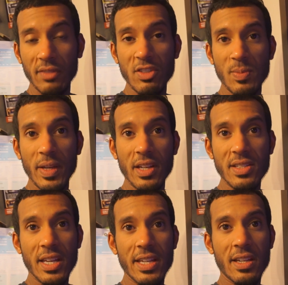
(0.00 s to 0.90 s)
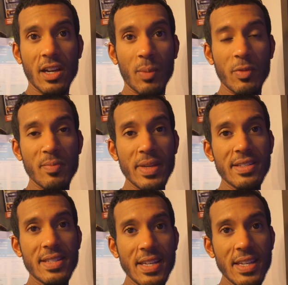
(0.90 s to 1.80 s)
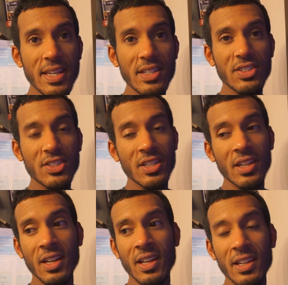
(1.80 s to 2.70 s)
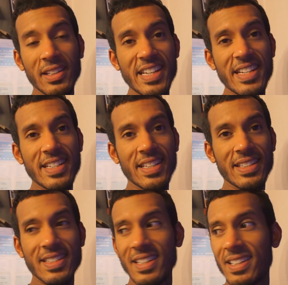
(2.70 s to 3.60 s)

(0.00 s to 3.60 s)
I've just made us a cup of mint tea each. Needed it.